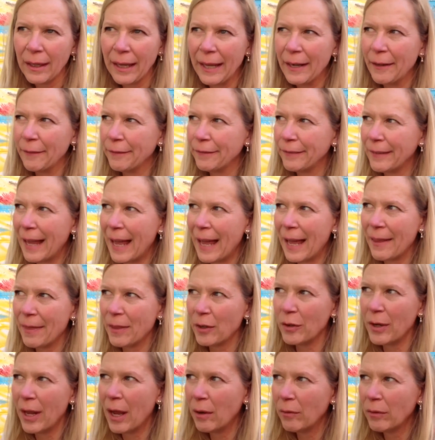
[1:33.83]
kind of flat.
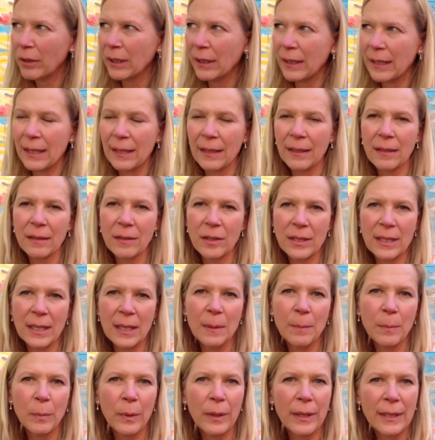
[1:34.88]
They're not really
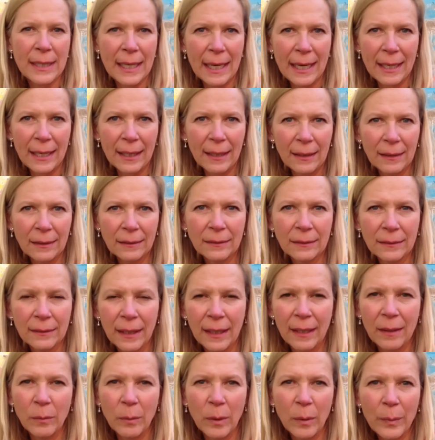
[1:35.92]
deep with data.
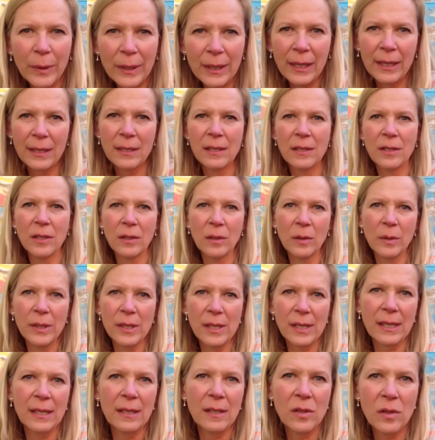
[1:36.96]
And what we'd like to do
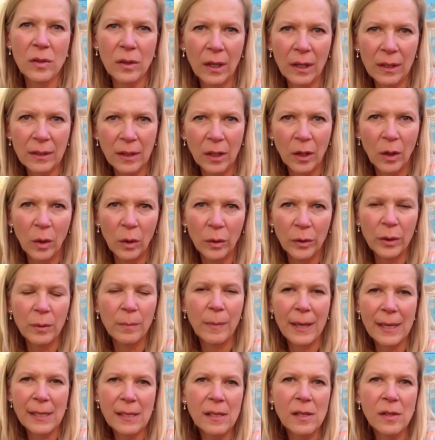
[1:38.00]
is construct a whole new
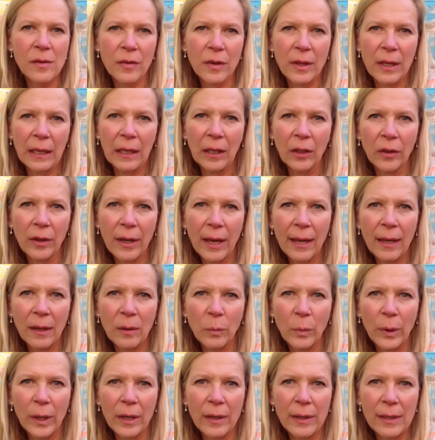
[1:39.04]
basis for the
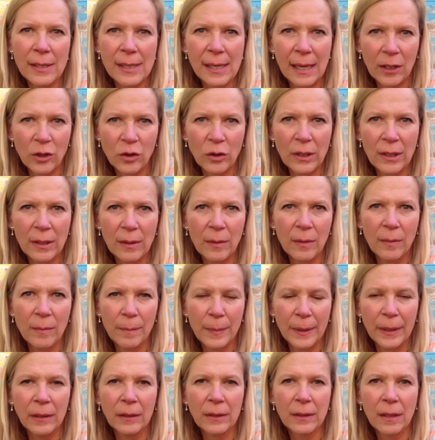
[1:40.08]
internet where it's actually
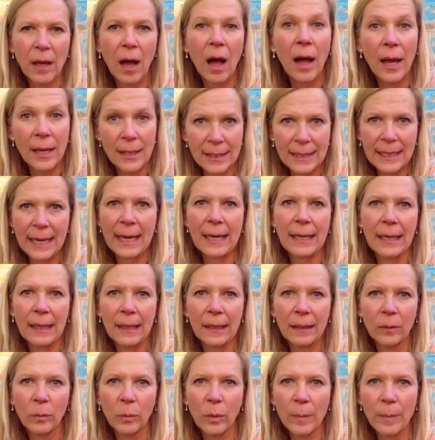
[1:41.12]
built on
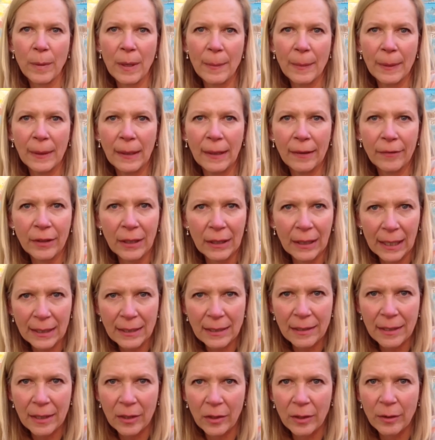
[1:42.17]
data, where people have
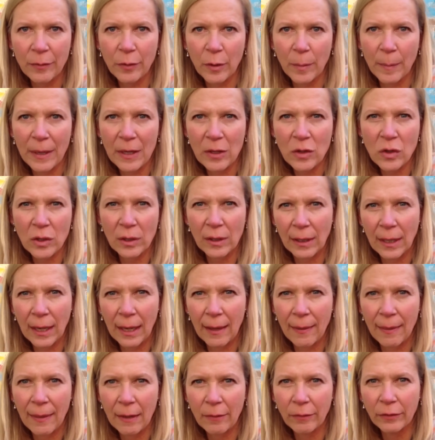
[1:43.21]
collected their information
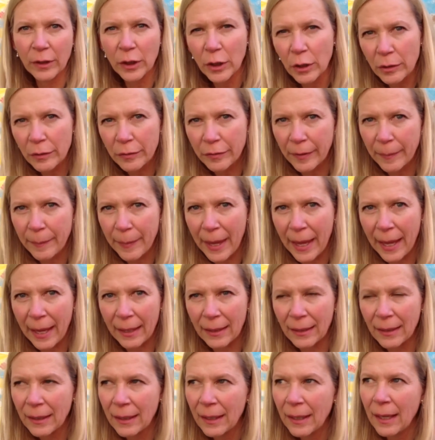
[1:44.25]
and they've learned from
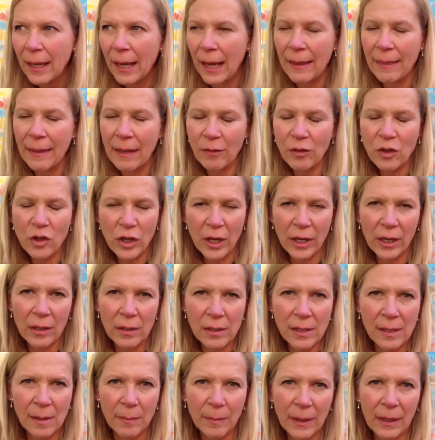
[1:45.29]
that and they've
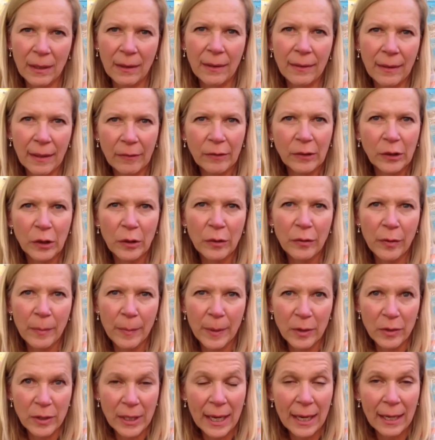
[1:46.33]
shared something that they've learned
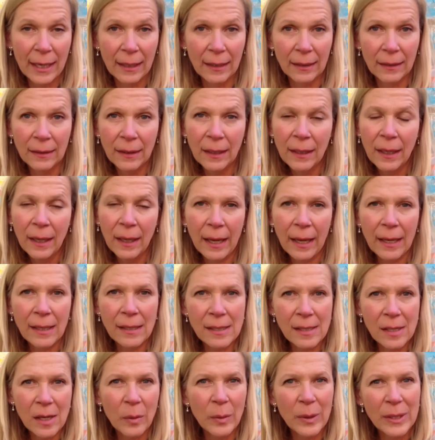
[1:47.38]
from their data.
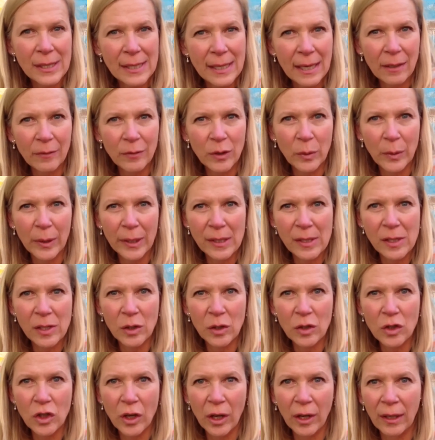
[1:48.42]
And so instead of doing a
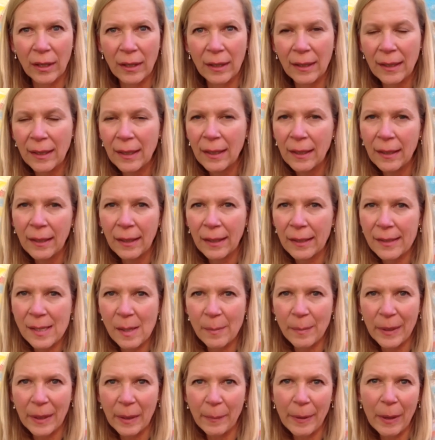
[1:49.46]
search on
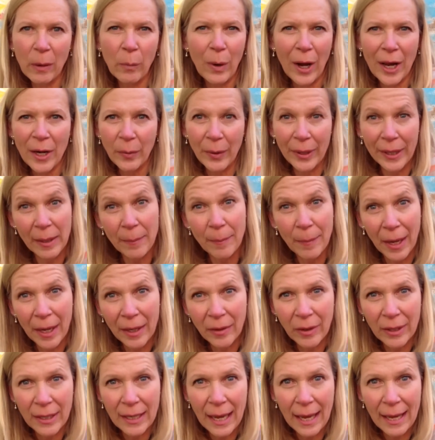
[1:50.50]
something about why do I get
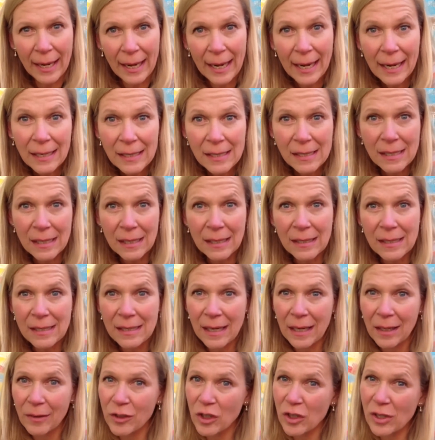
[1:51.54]
migraine headaches,
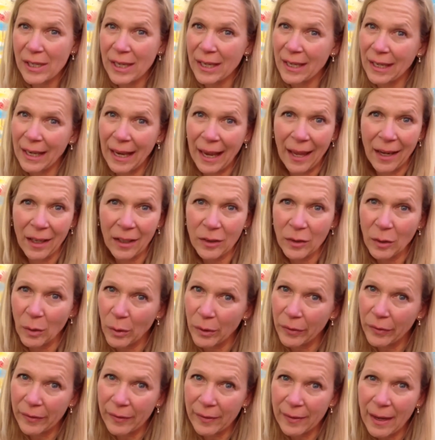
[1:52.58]
instead of just getting
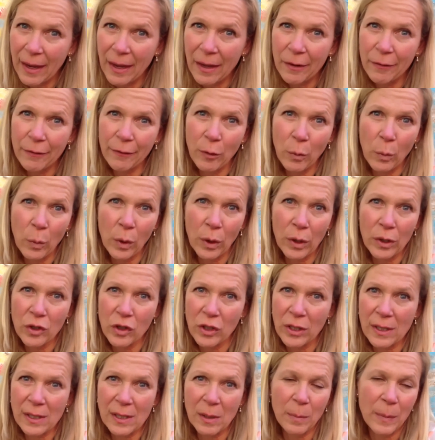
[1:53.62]
anecdotal stuff or
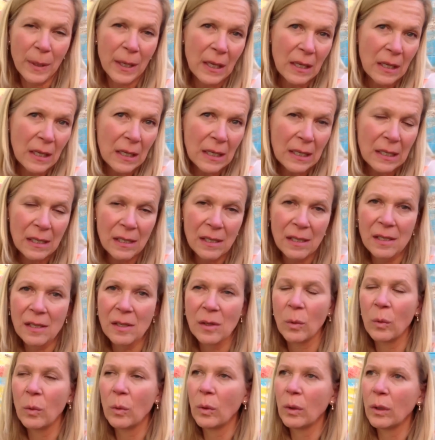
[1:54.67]
just
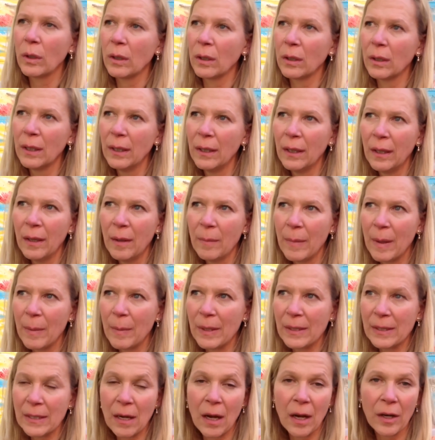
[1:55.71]
opinions or
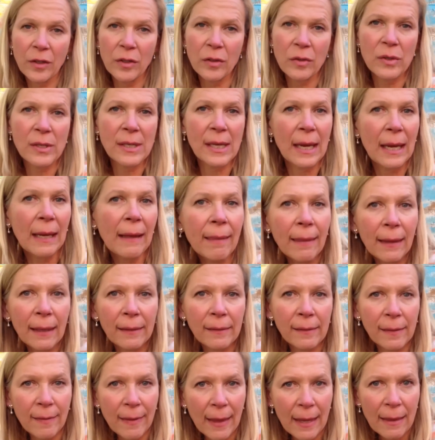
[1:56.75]
maybe doctors saying
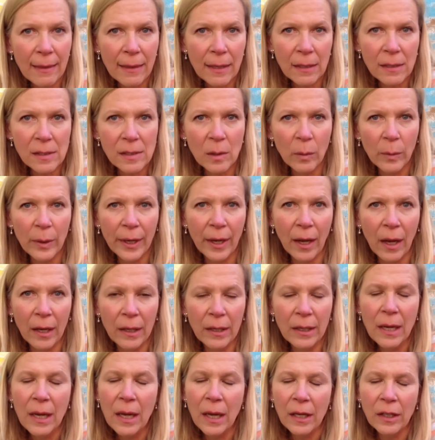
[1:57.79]
things that they think is going
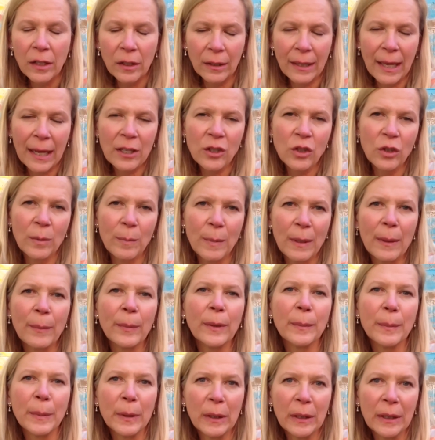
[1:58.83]
on, you'll actually be
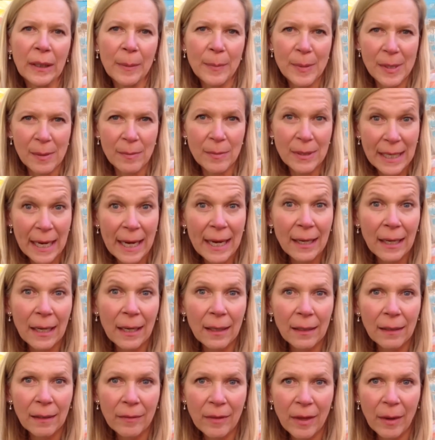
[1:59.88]
able to pull up some
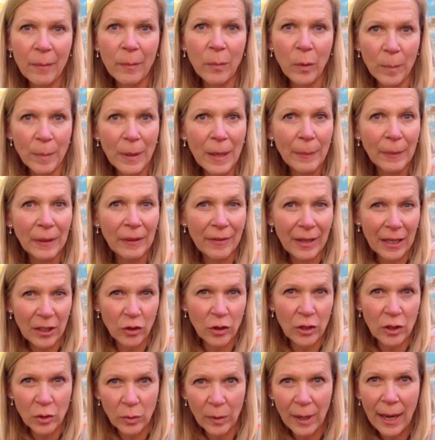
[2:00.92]
data that where people have
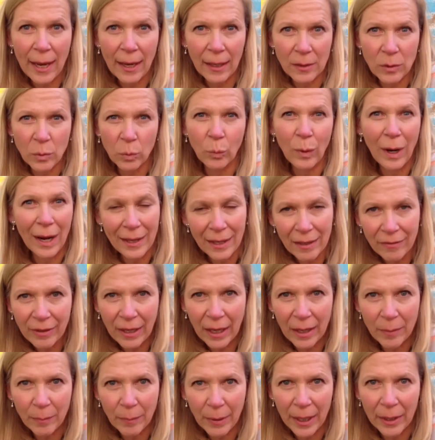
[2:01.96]
actually tracked why they've
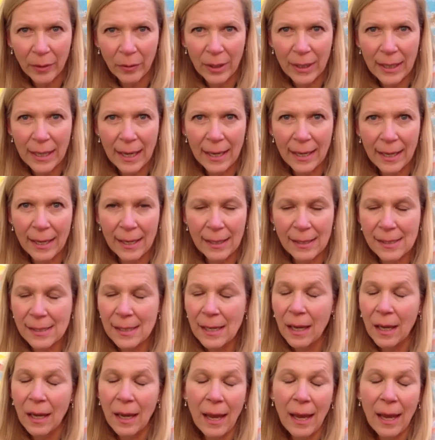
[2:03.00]
gotten migraine headaches,